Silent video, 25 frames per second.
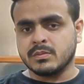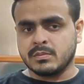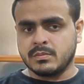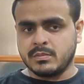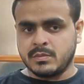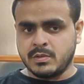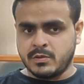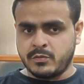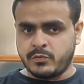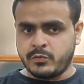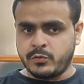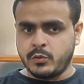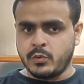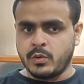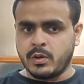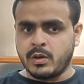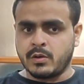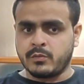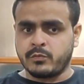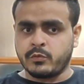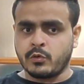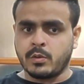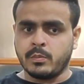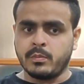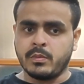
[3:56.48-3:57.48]
if you are
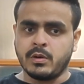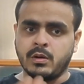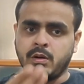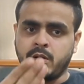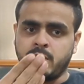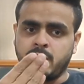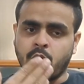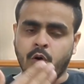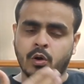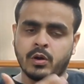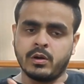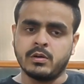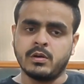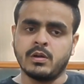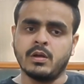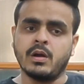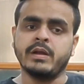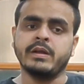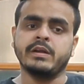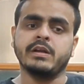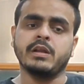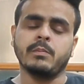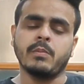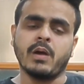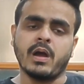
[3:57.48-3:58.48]
from a
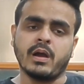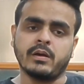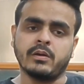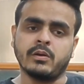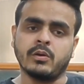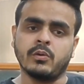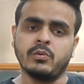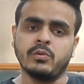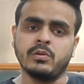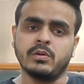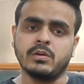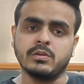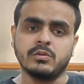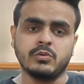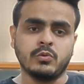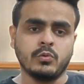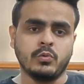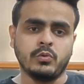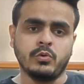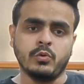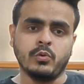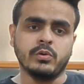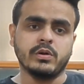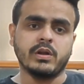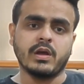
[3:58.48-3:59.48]
non-IT background,
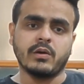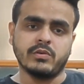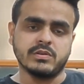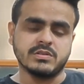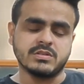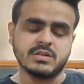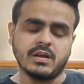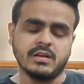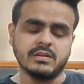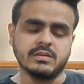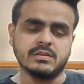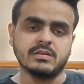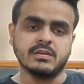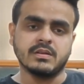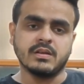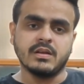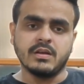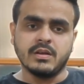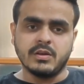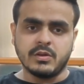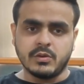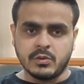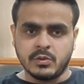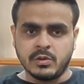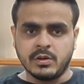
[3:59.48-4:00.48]
you don't have a chance.
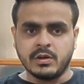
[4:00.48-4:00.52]
You